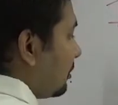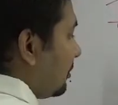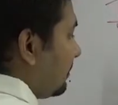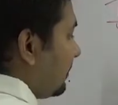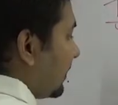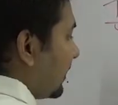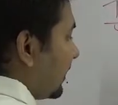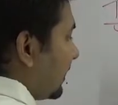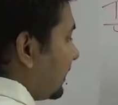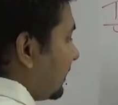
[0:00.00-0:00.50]

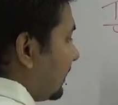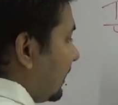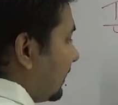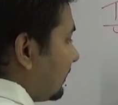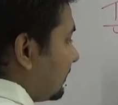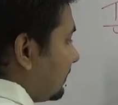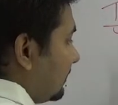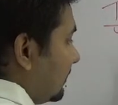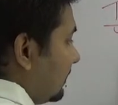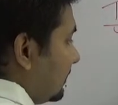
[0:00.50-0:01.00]
propagate
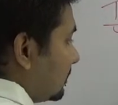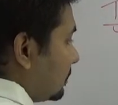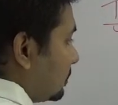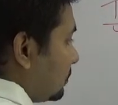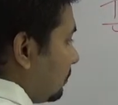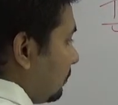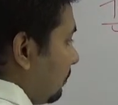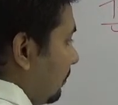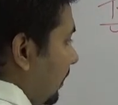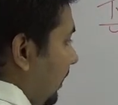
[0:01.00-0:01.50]
like
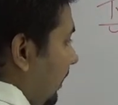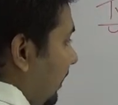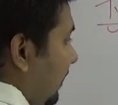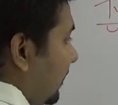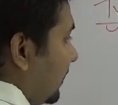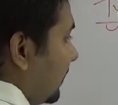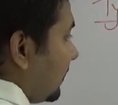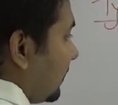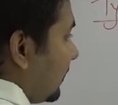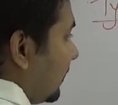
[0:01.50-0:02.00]
this
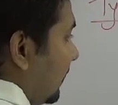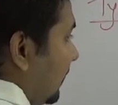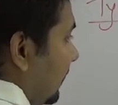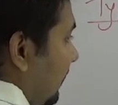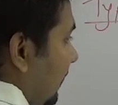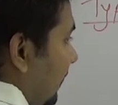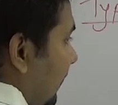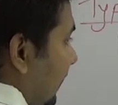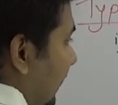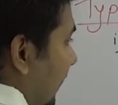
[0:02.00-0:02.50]
way,
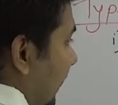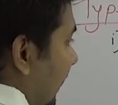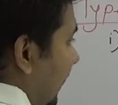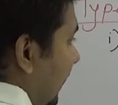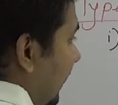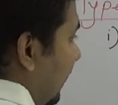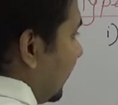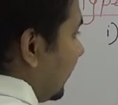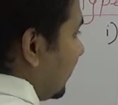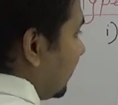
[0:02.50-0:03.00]

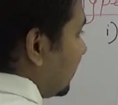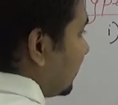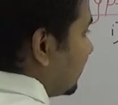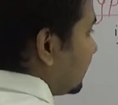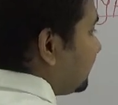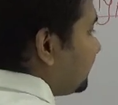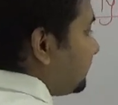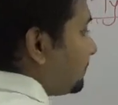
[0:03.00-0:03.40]
and